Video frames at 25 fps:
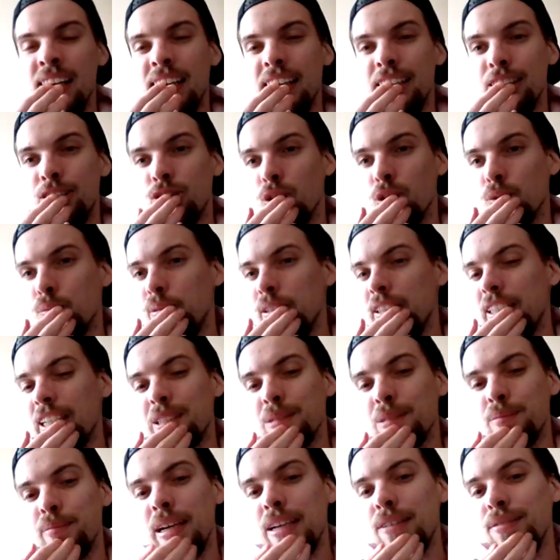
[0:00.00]
He told me
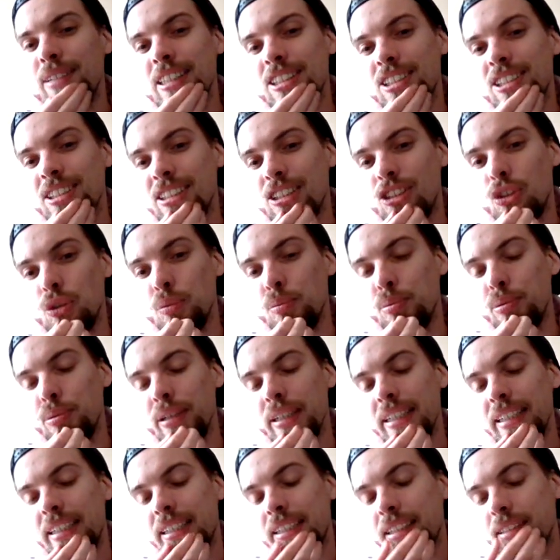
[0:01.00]
that the main reason is to
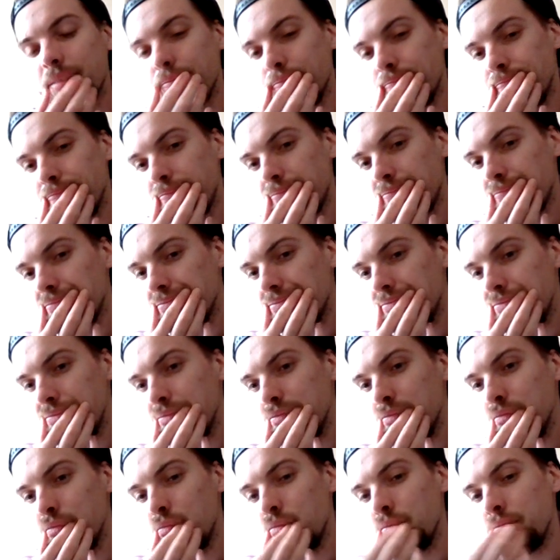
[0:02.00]
break
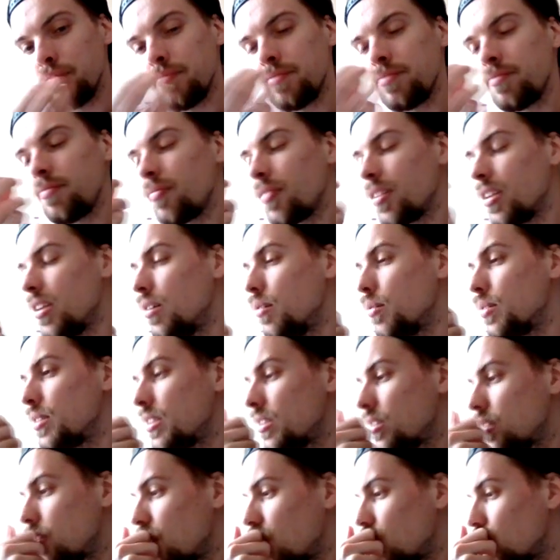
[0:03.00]

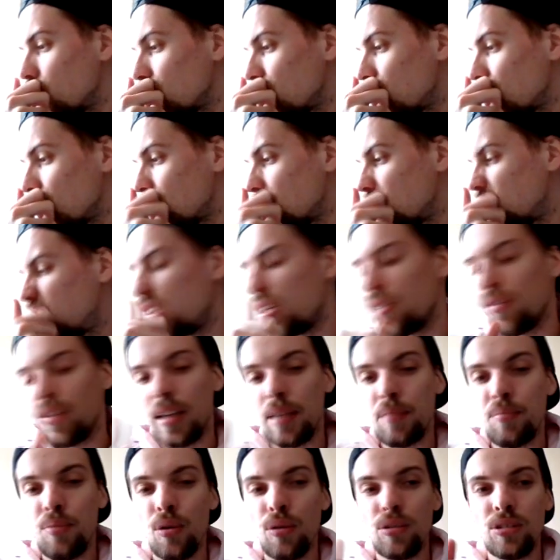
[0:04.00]
what's it called? Stuff
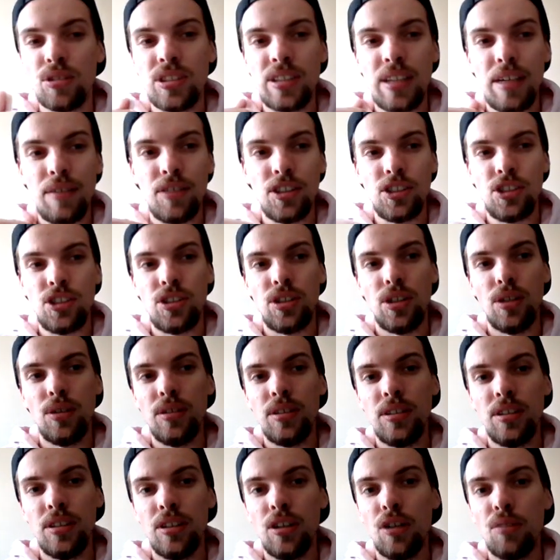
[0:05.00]
like Boral Savage,
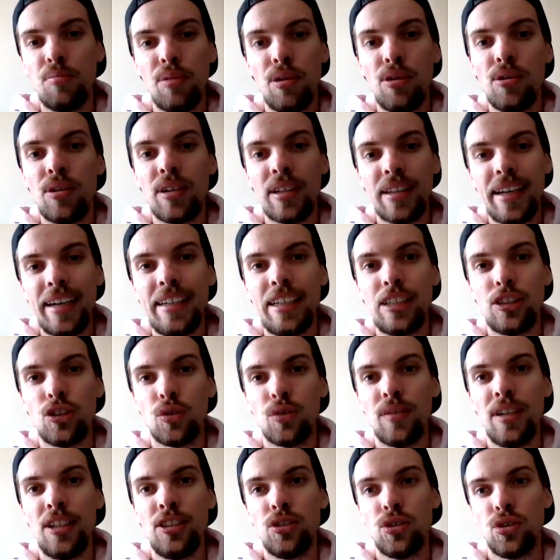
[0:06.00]
so, you know, Broken Line and
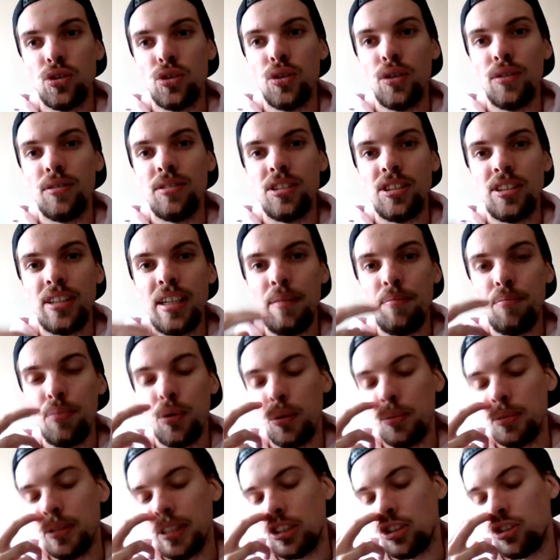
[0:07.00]
Torrential serves the same
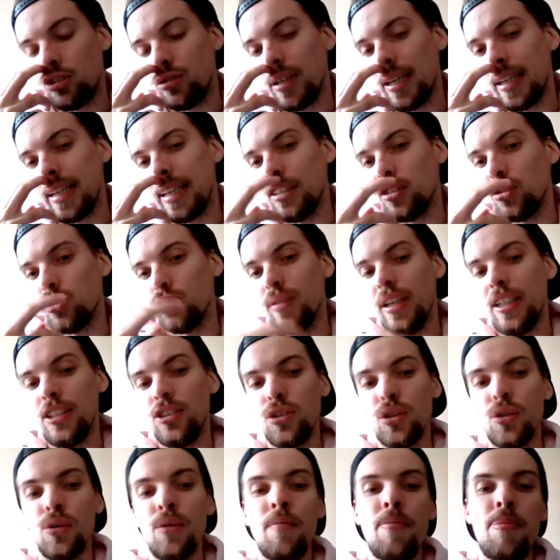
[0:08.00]
purpose as Strike and
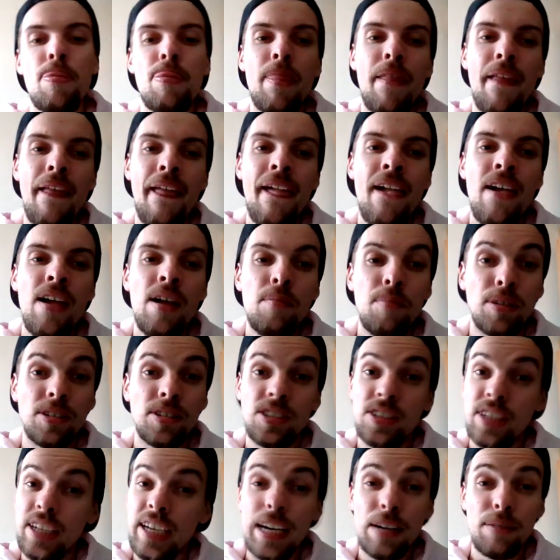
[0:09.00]
Torrential.
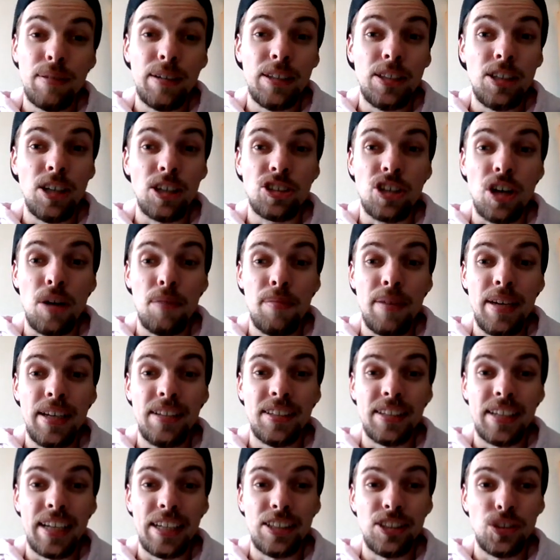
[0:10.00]
But here it does come
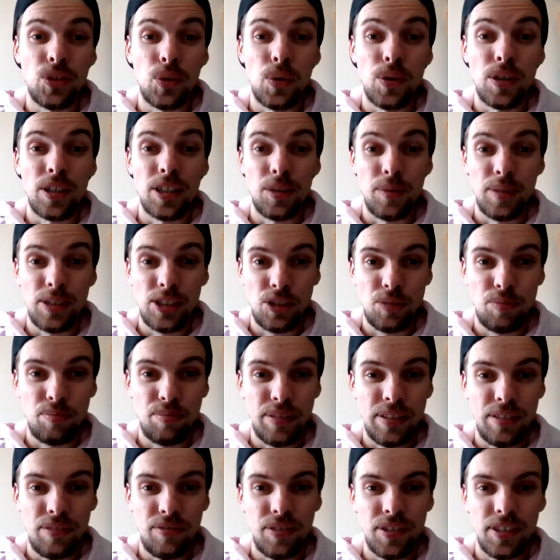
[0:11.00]
in against the order, which is
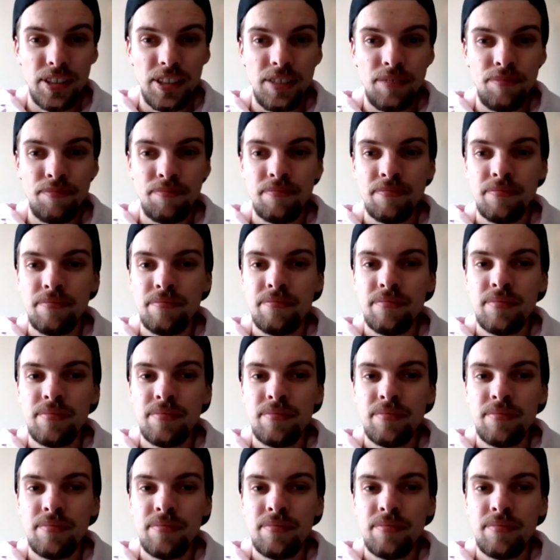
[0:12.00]
pretty funny.